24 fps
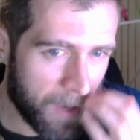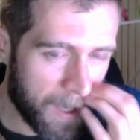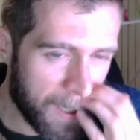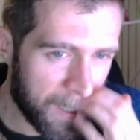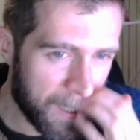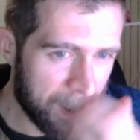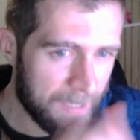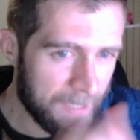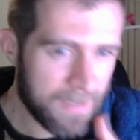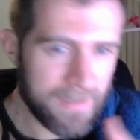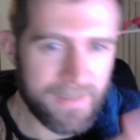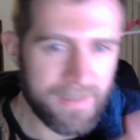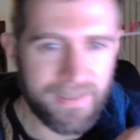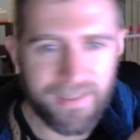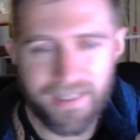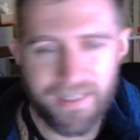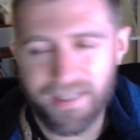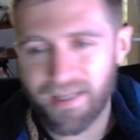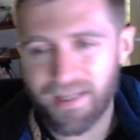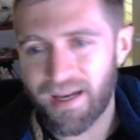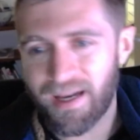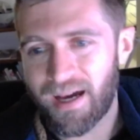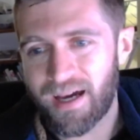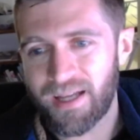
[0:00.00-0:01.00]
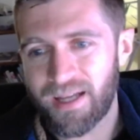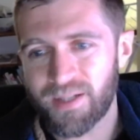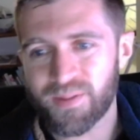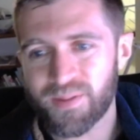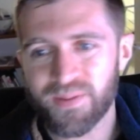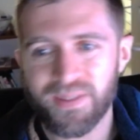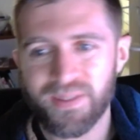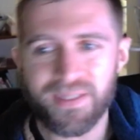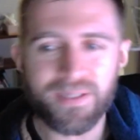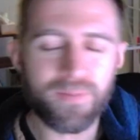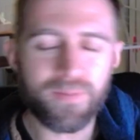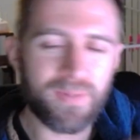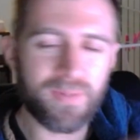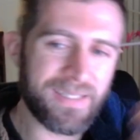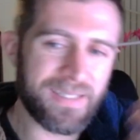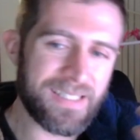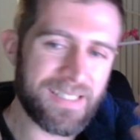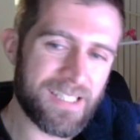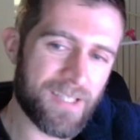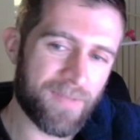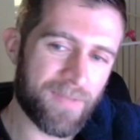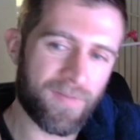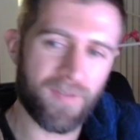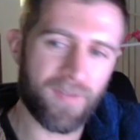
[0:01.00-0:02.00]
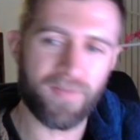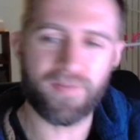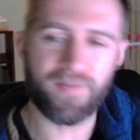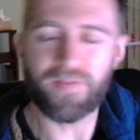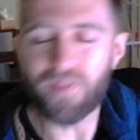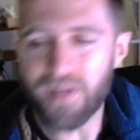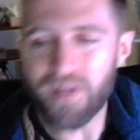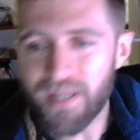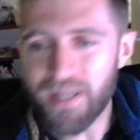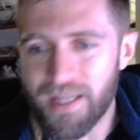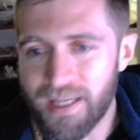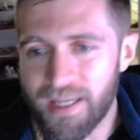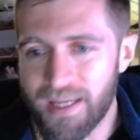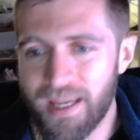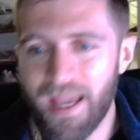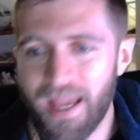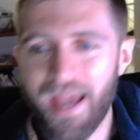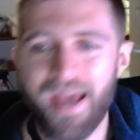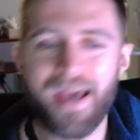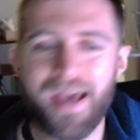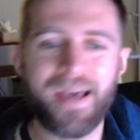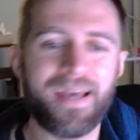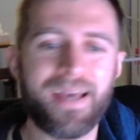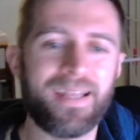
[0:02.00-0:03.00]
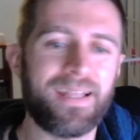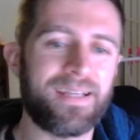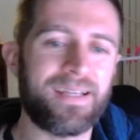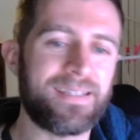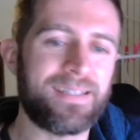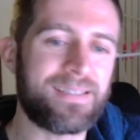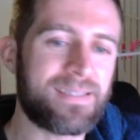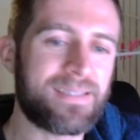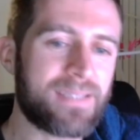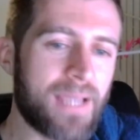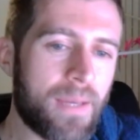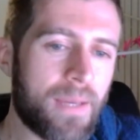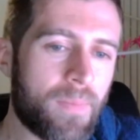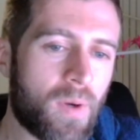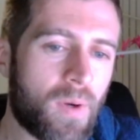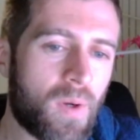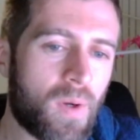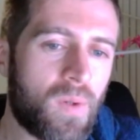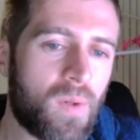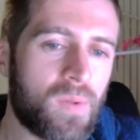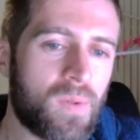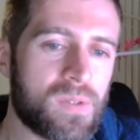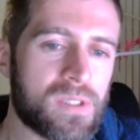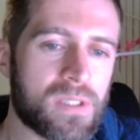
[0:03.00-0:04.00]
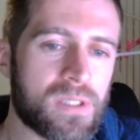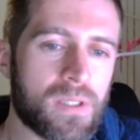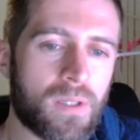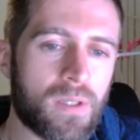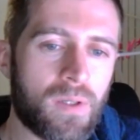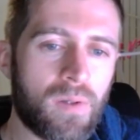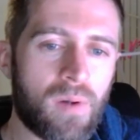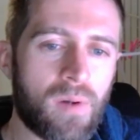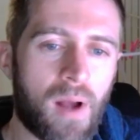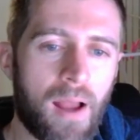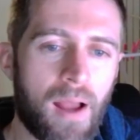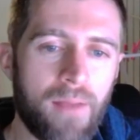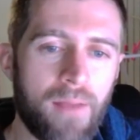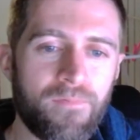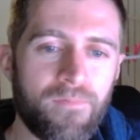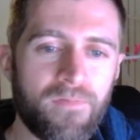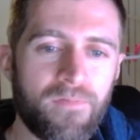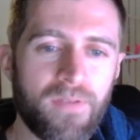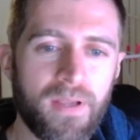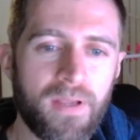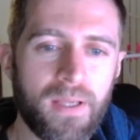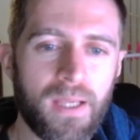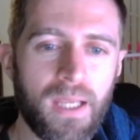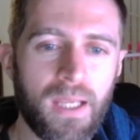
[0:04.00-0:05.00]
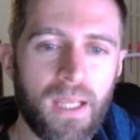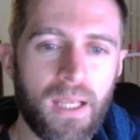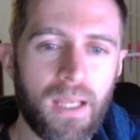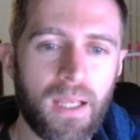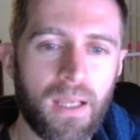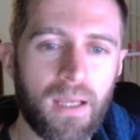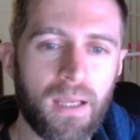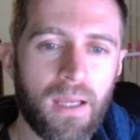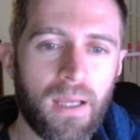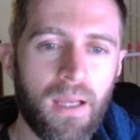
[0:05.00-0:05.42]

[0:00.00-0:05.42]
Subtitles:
And you can't really release it for free at a demo, so I'm thinking